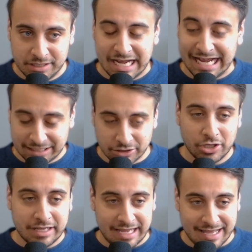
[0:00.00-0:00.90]
I can
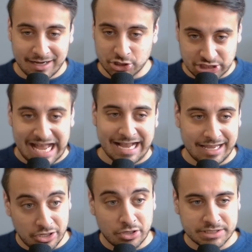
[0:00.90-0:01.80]
look at a jacket
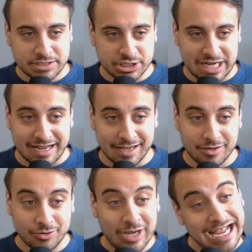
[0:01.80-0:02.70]
and know it's a jacket.
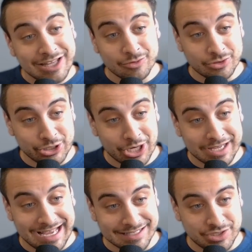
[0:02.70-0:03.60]
How do you look
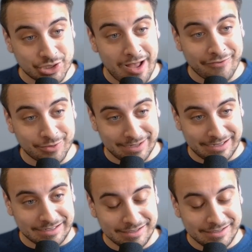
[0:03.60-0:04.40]
at software?